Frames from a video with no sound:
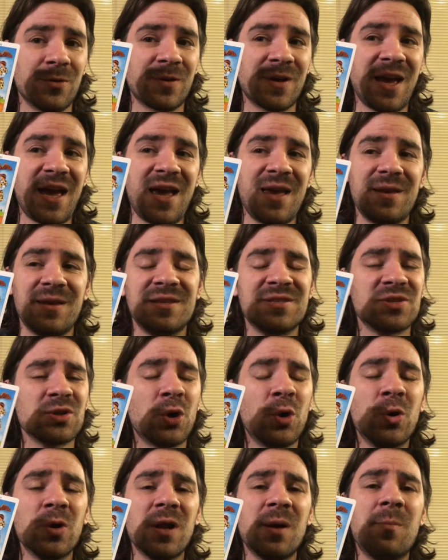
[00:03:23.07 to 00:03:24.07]
Okay, it's
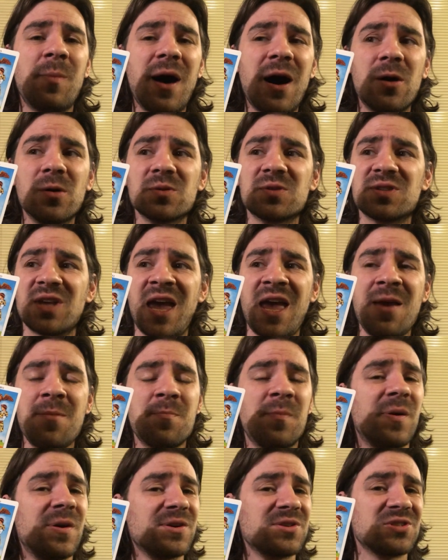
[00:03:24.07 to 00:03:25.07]
all about a
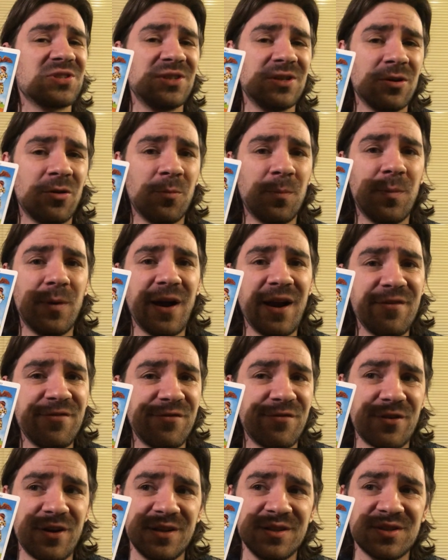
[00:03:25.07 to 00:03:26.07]
personal
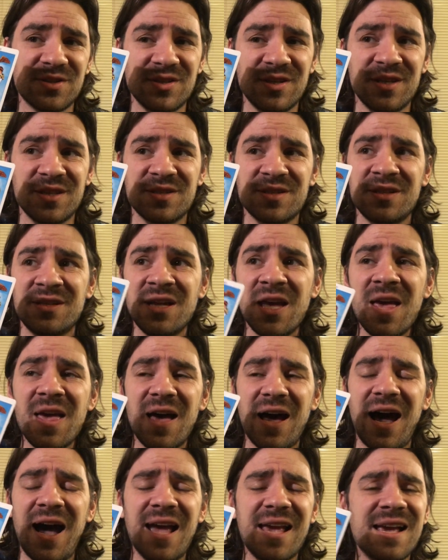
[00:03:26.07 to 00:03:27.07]
preferences, and
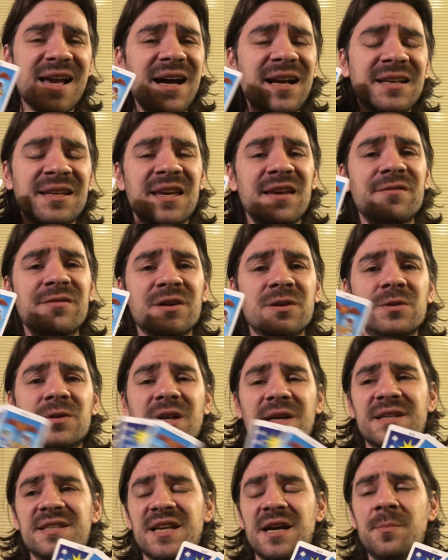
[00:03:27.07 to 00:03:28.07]
I can't give a good
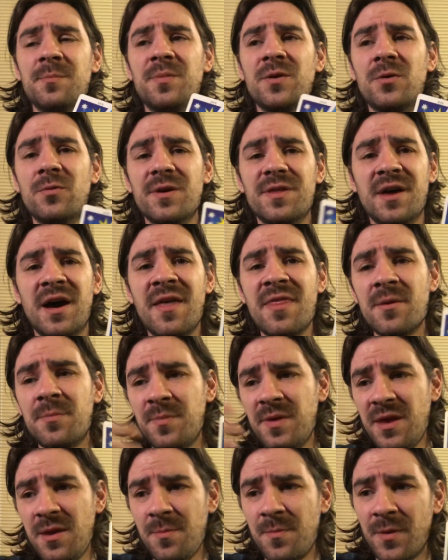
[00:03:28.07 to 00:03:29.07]
example with other
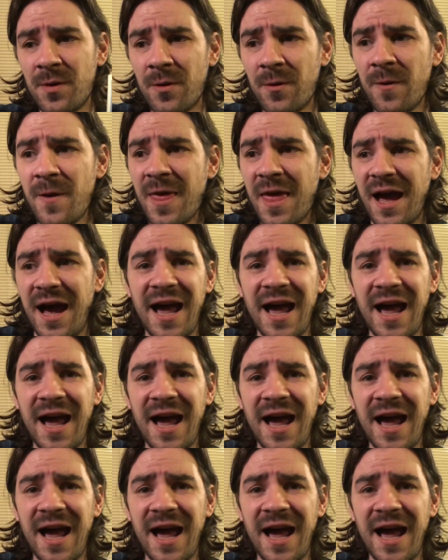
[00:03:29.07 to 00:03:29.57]
people.